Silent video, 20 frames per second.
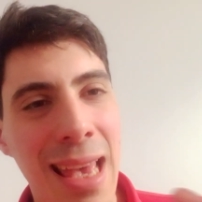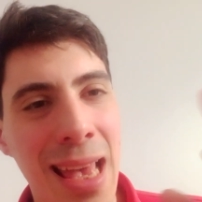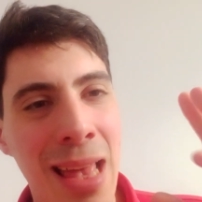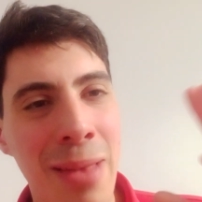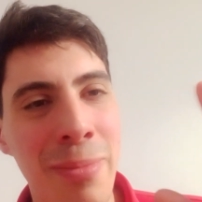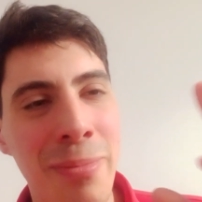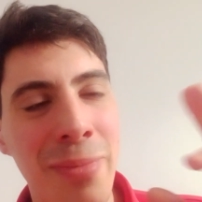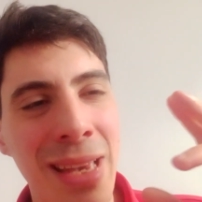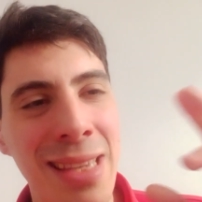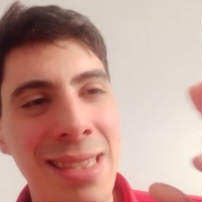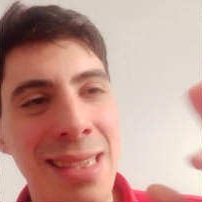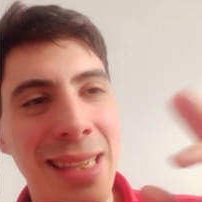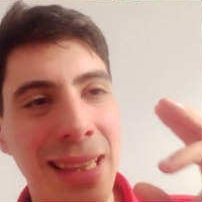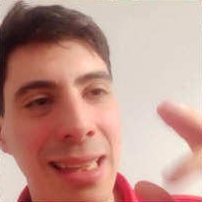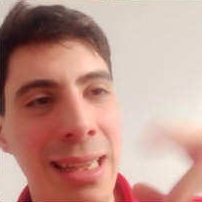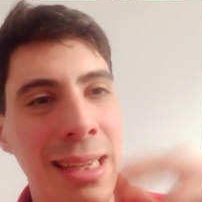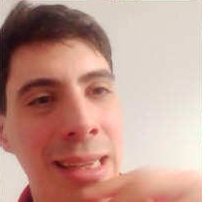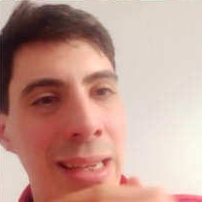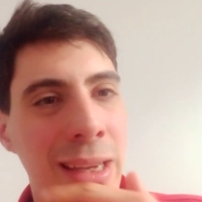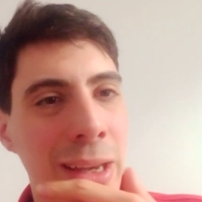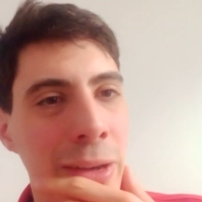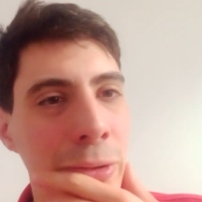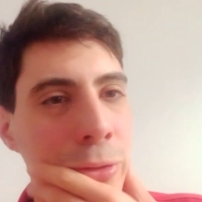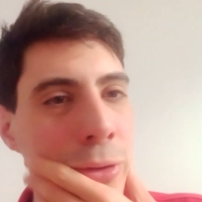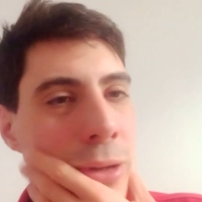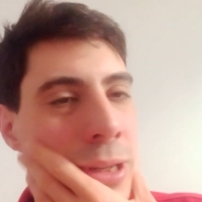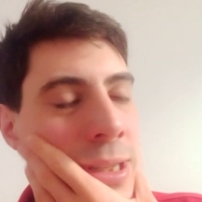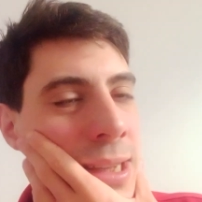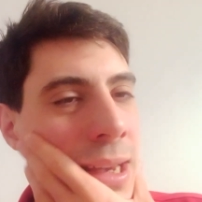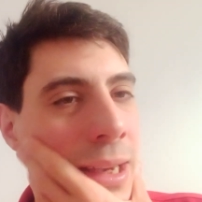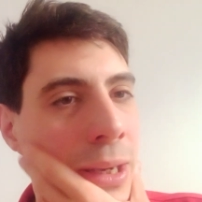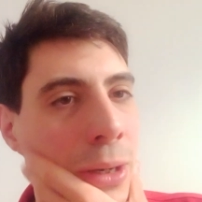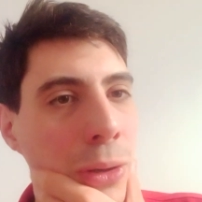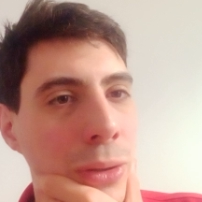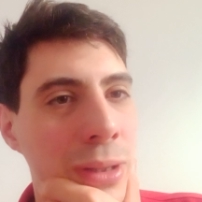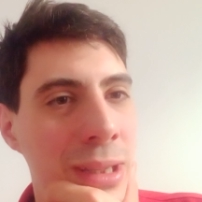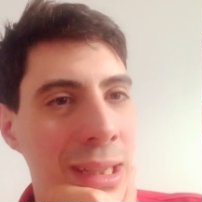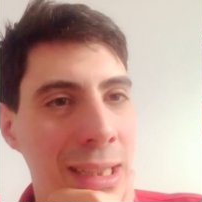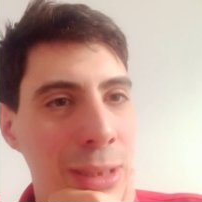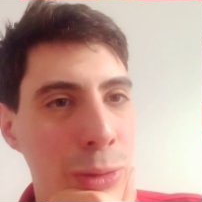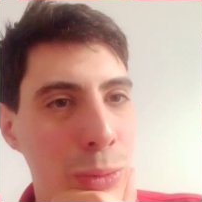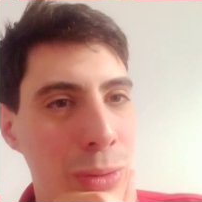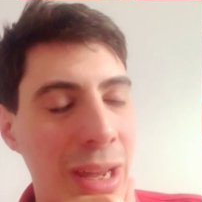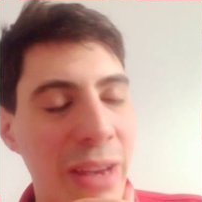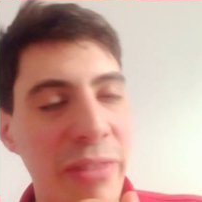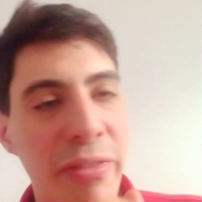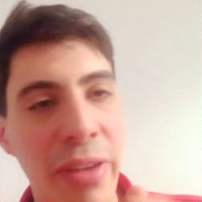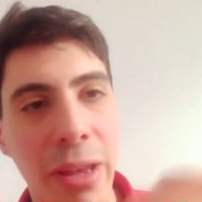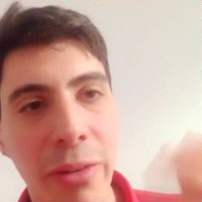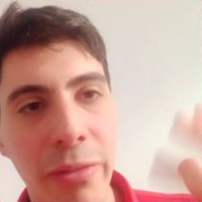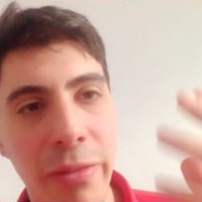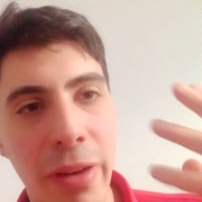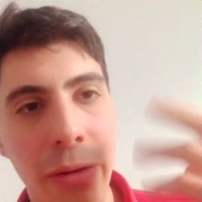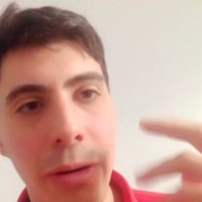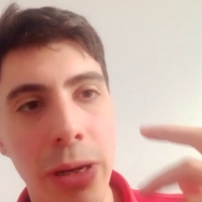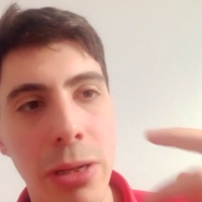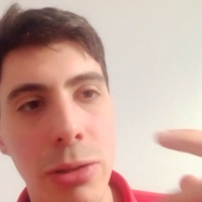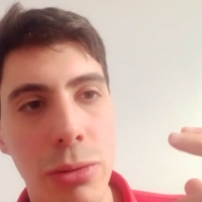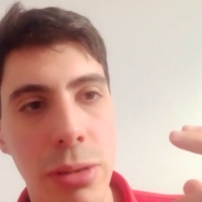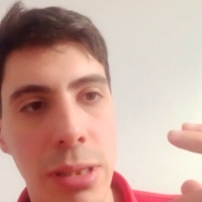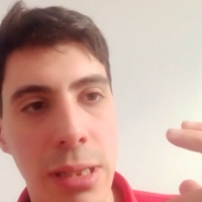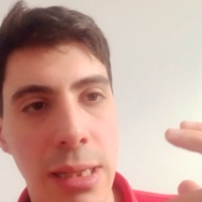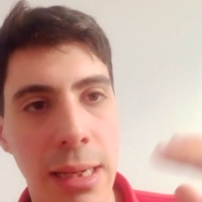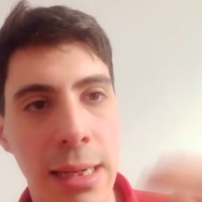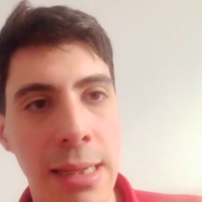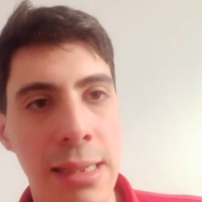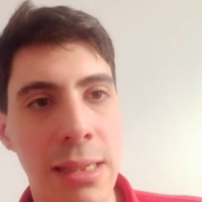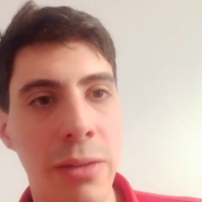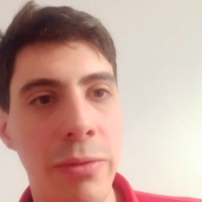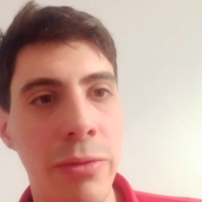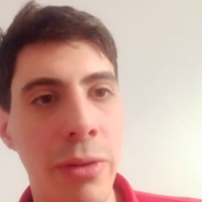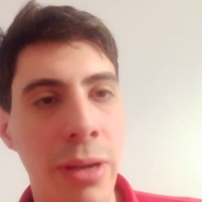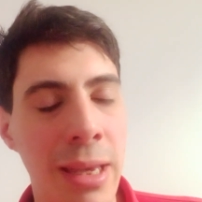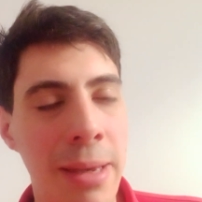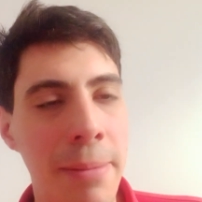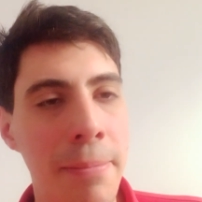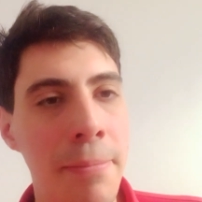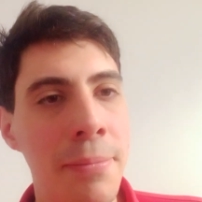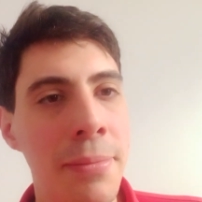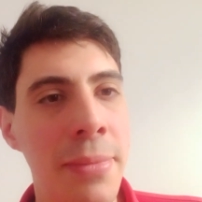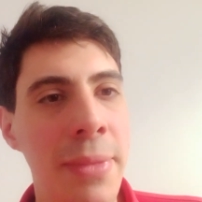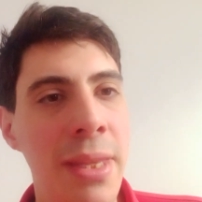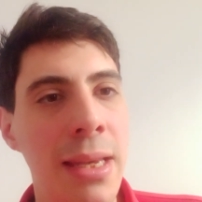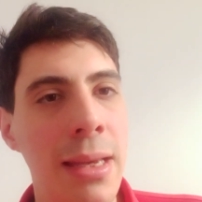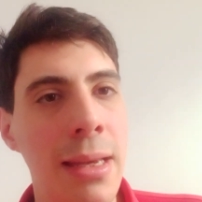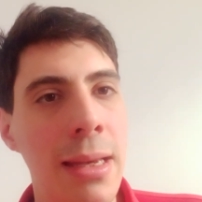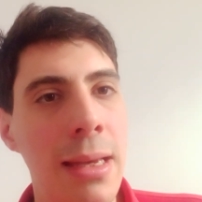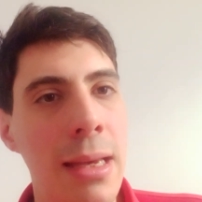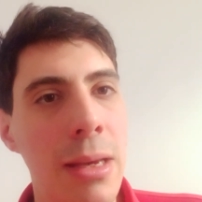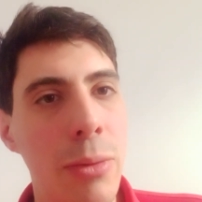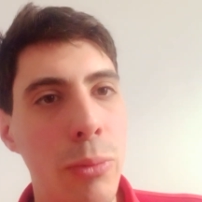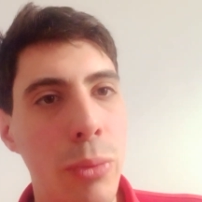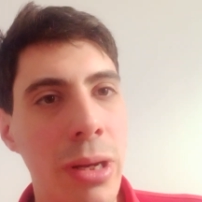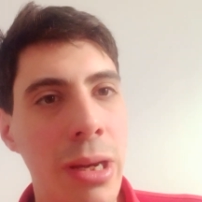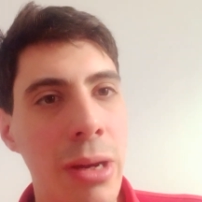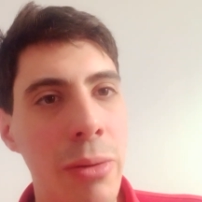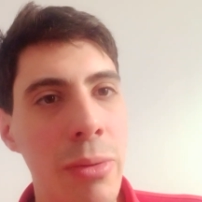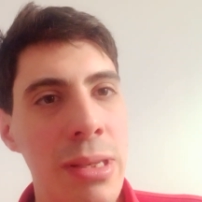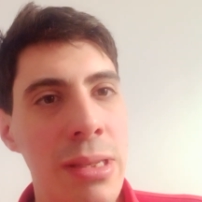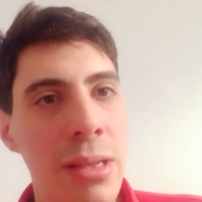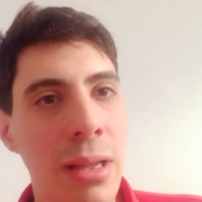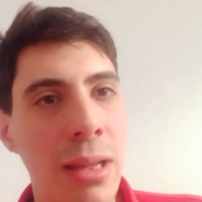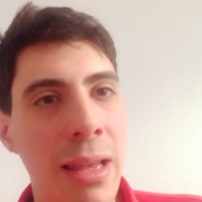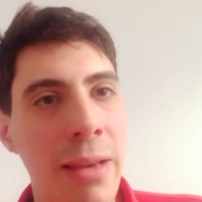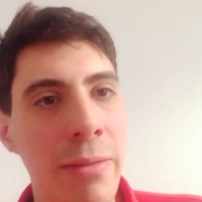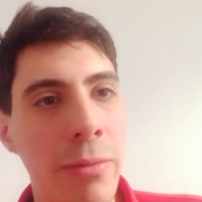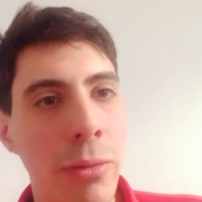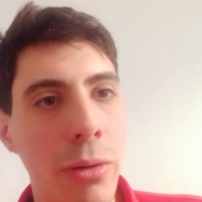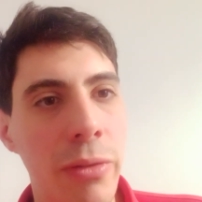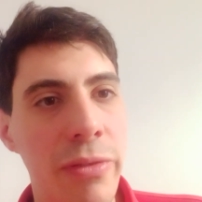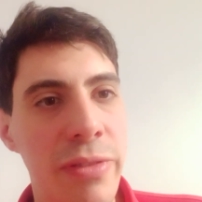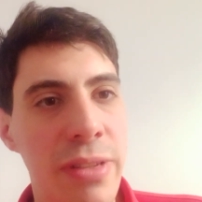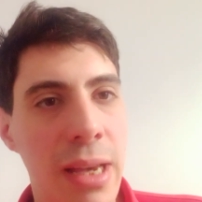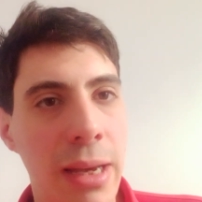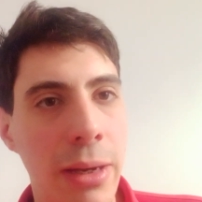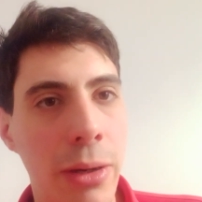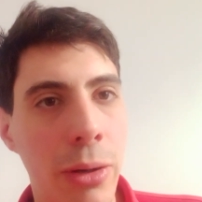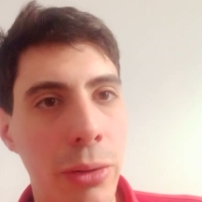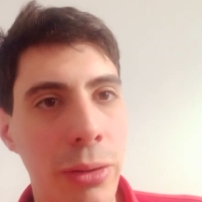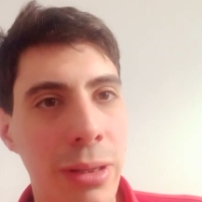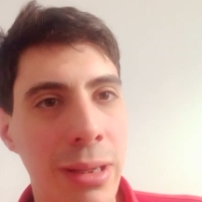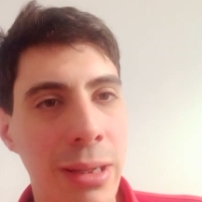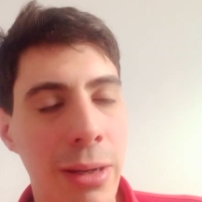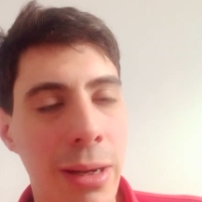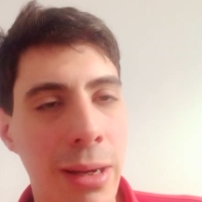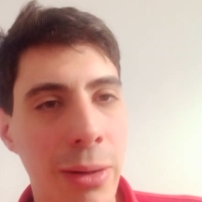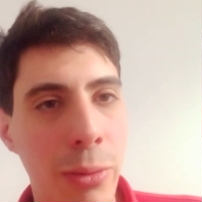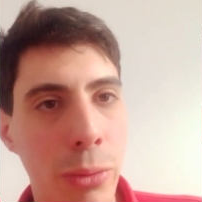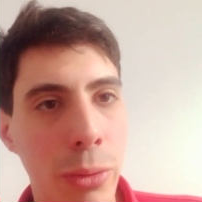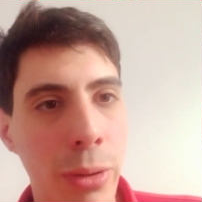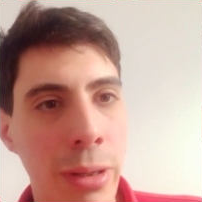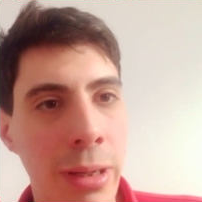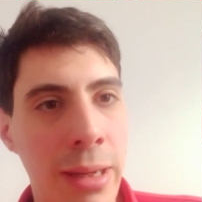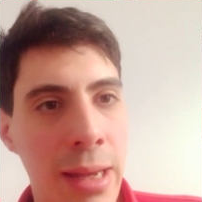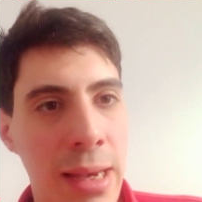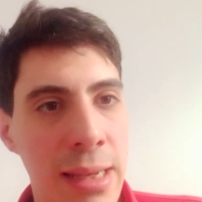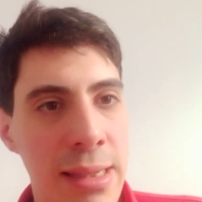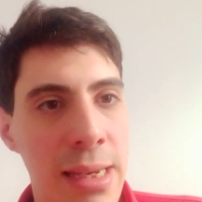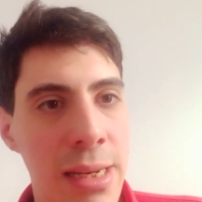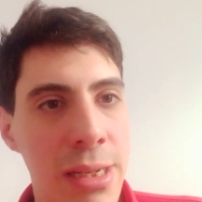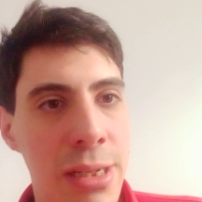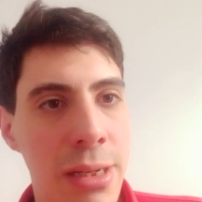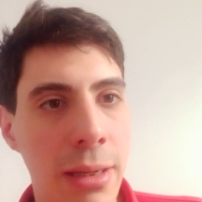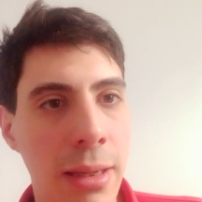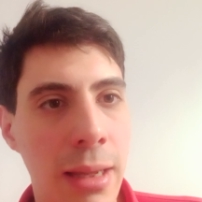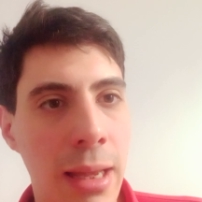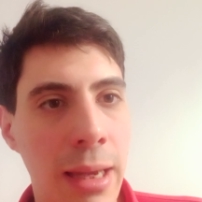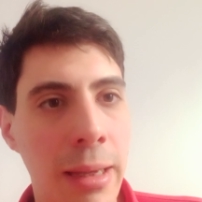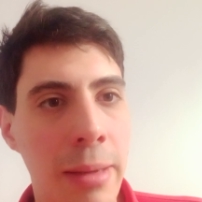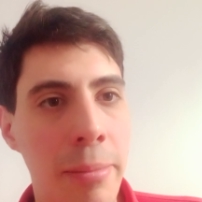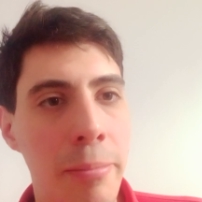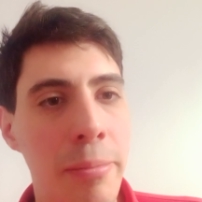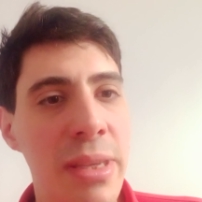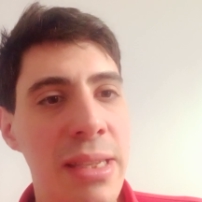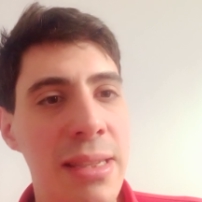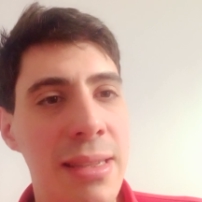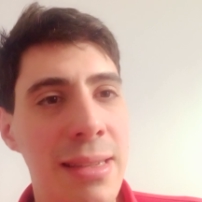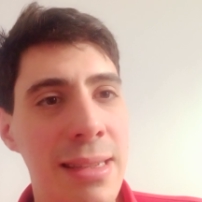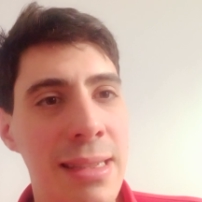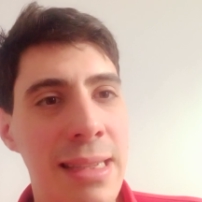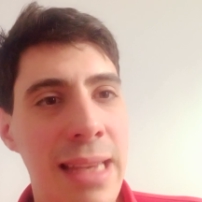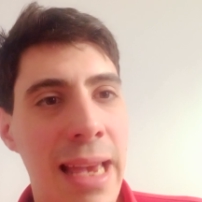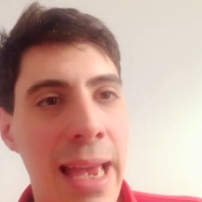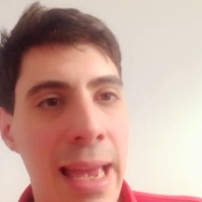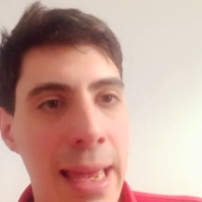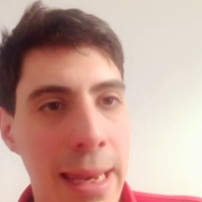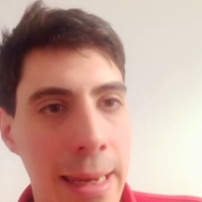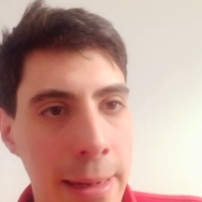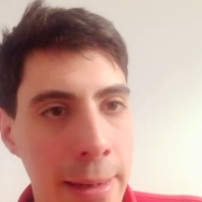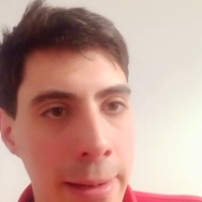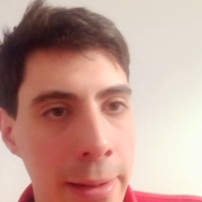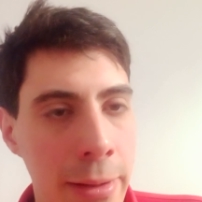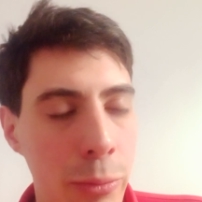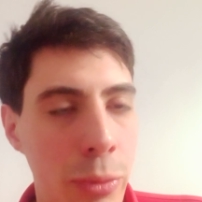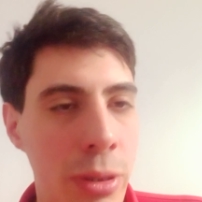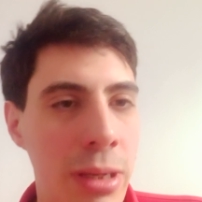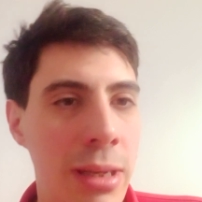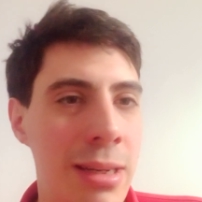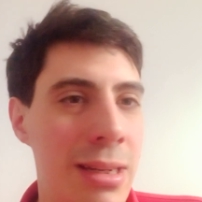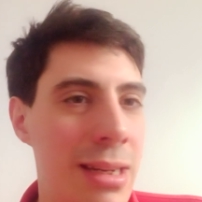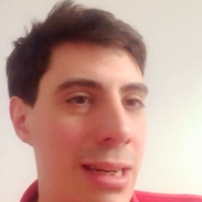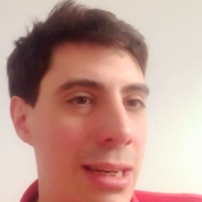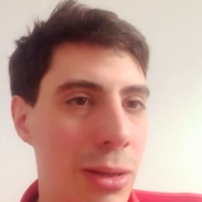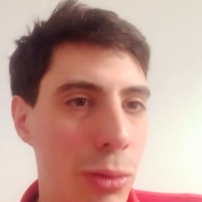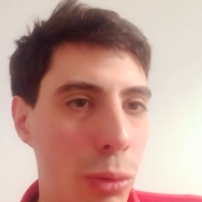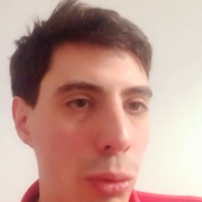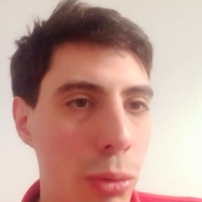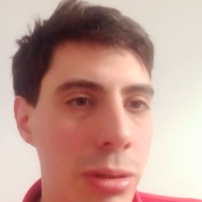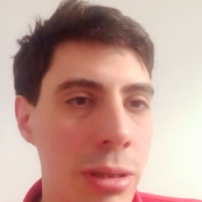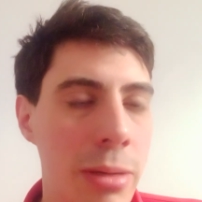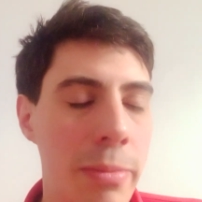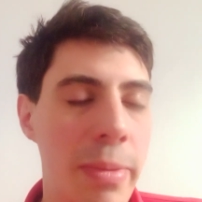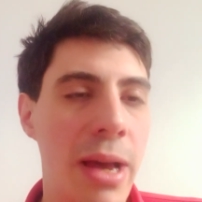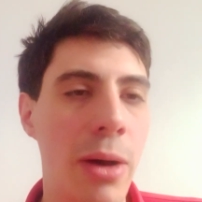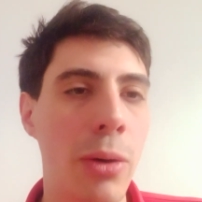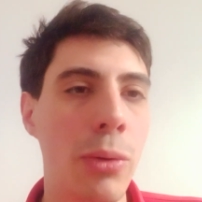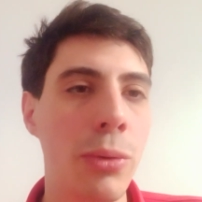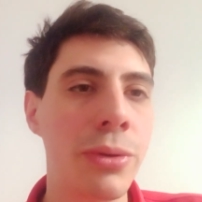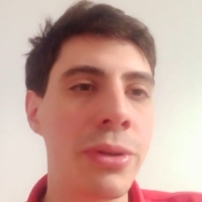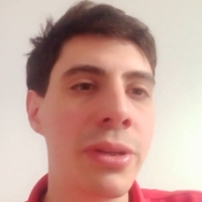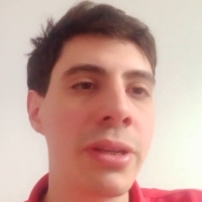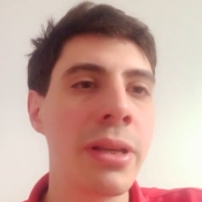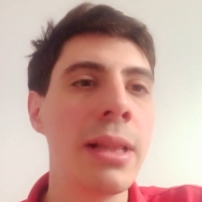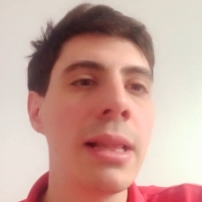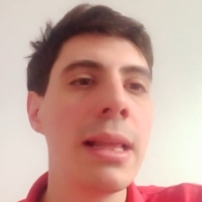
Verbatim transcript: And basically, uh, for the psychotics, what I found very interesting is that for him, when there is a level of psychotic organization like Mrs. N, which she talks about,